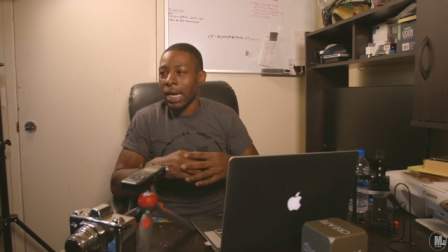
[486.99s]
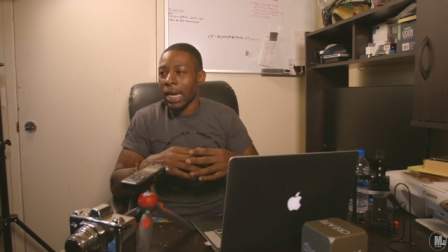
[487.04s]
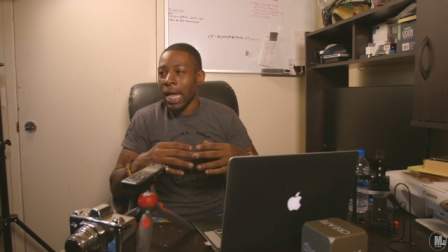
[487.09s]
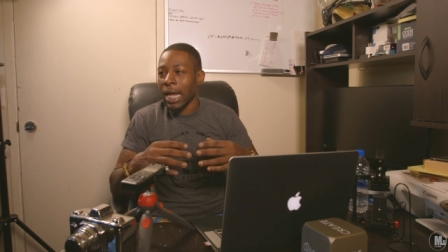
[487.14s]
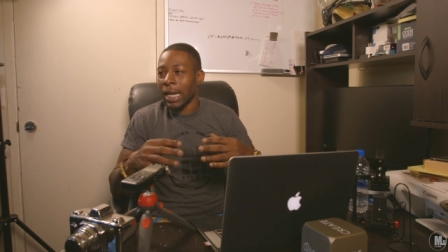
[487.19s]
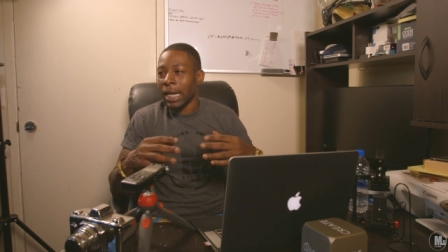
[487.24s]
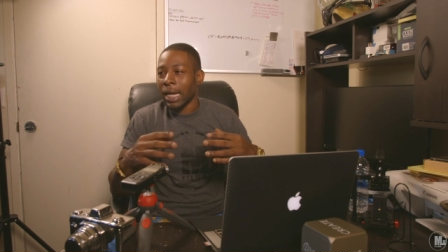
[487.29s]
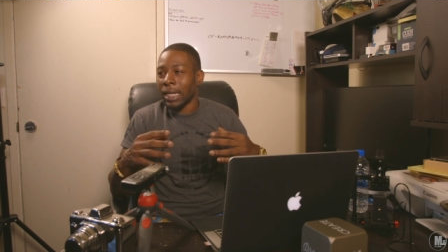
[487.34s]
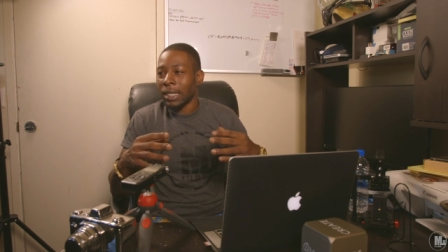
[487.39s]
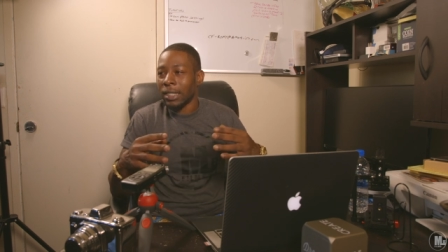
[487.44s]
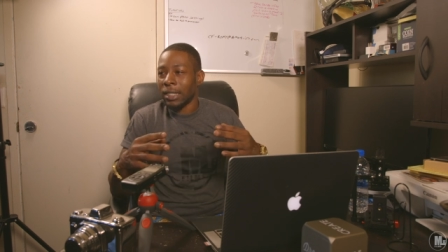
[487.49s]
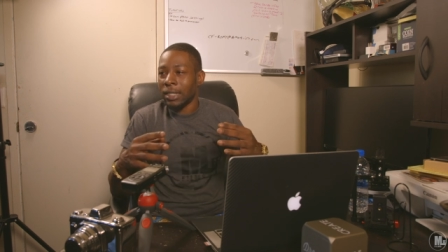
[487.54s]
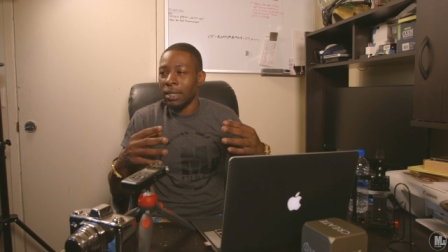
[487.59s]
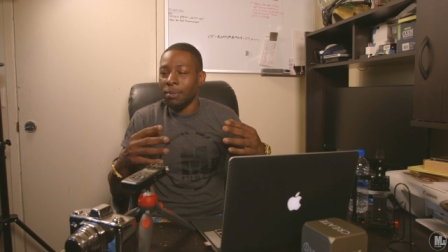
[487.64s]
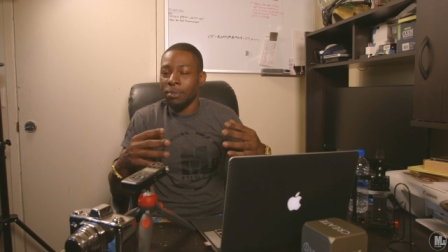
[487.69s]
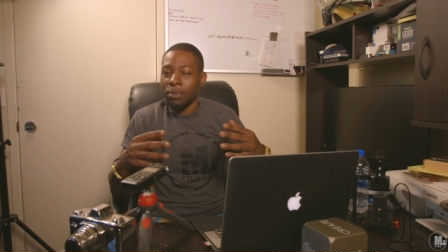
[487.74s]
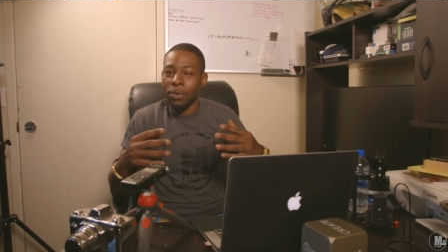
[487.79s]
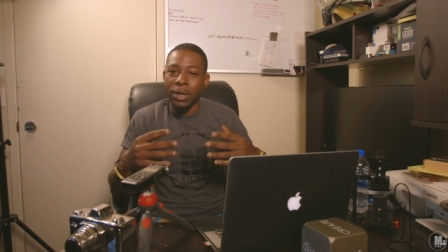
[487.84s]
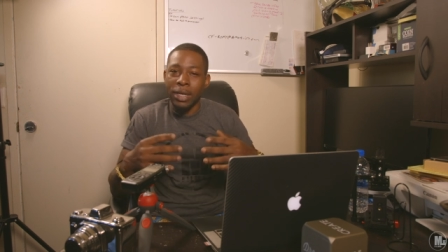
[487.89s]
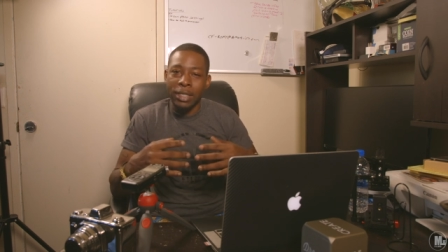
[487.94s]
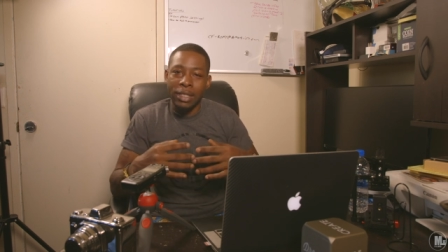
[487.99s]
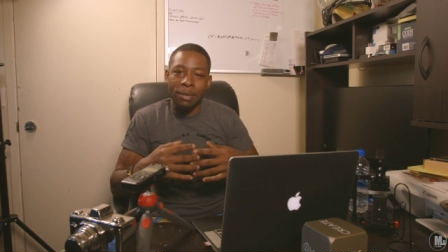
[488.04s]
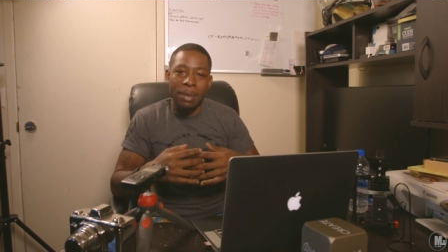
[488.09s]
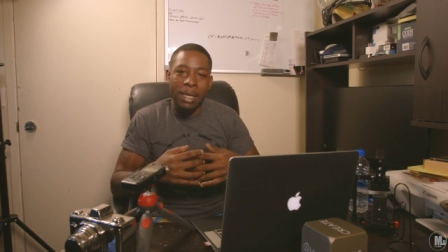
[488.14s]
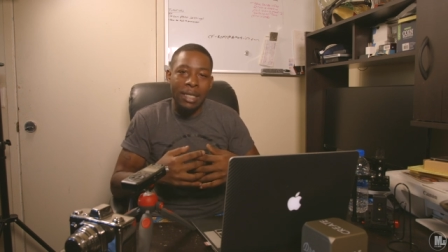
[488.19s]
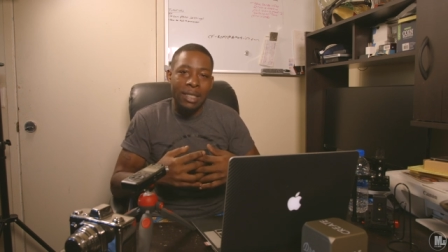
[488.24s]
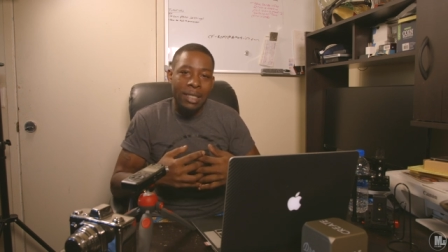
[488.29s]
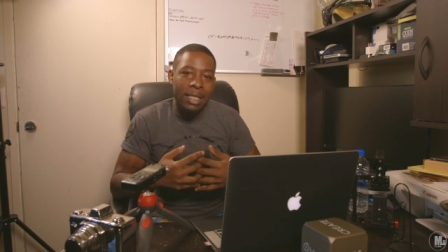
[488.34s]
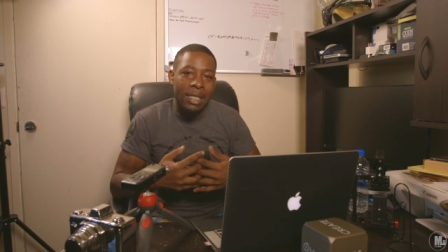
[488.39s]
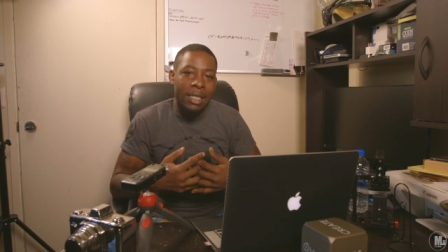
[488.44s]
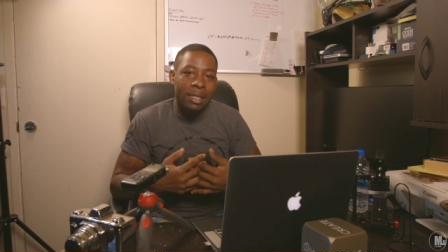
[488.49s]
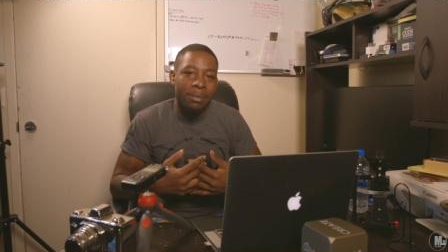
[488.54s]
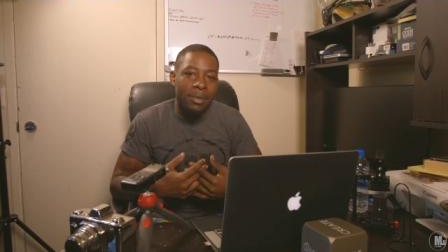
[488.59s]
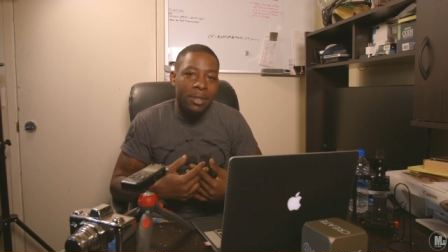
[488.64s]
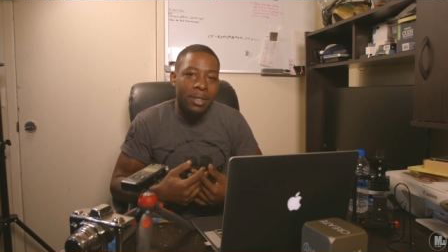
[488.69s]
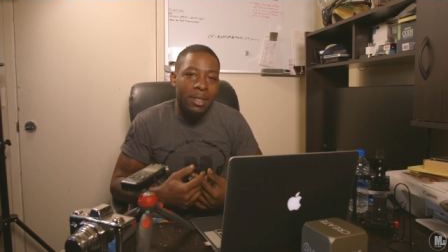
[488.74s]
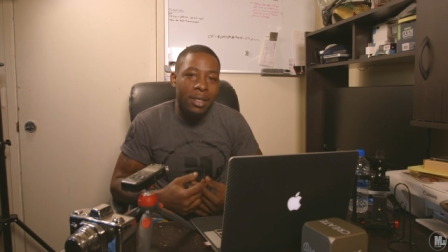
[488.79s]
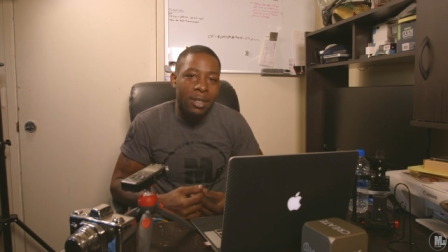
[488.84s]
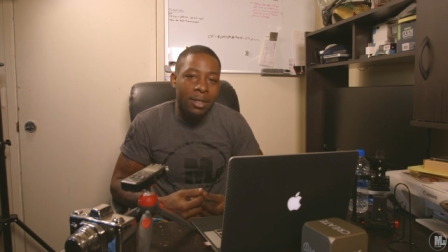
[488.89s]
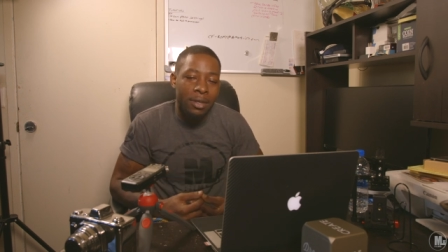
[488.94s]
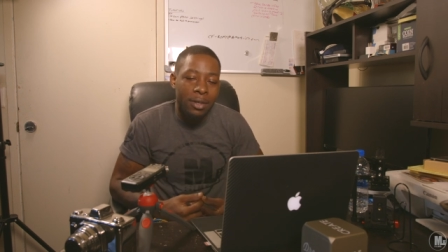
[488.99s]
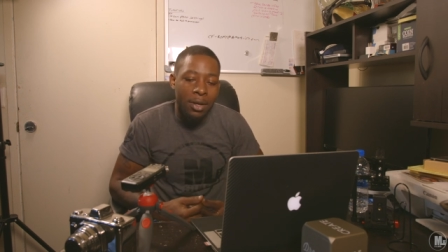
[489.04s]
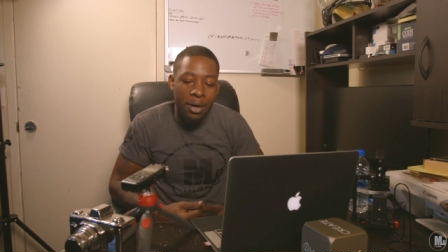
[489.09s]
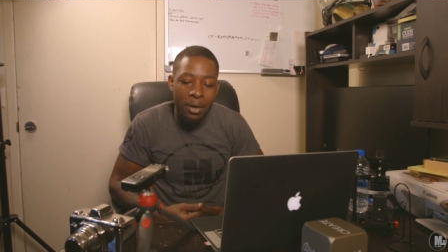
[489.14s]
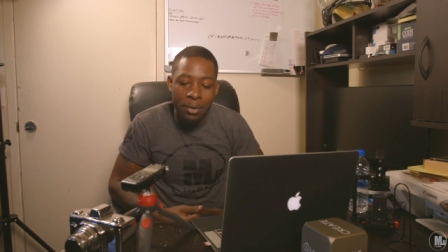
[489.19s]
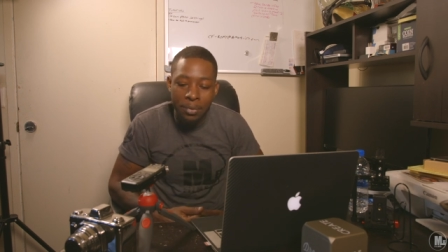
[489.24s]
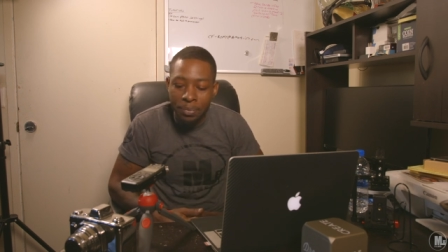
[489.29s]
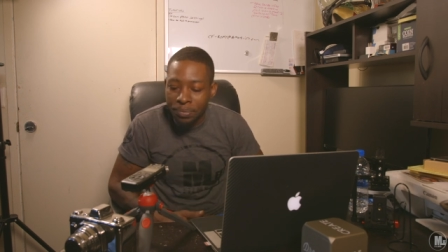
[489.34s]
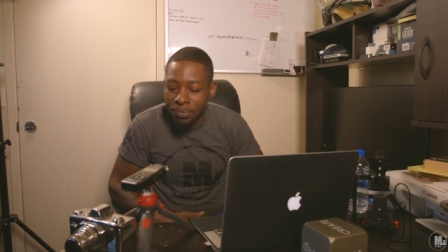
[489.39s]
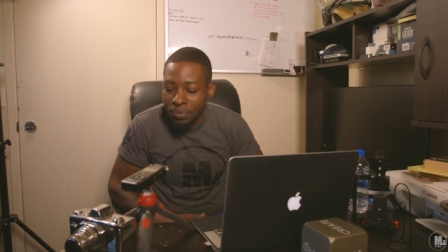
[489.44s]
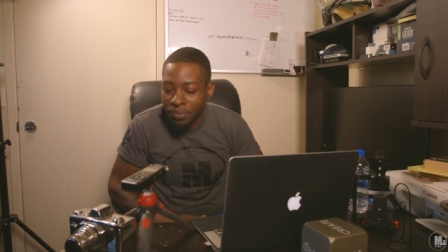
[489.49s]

like as simple as it may seems. You know.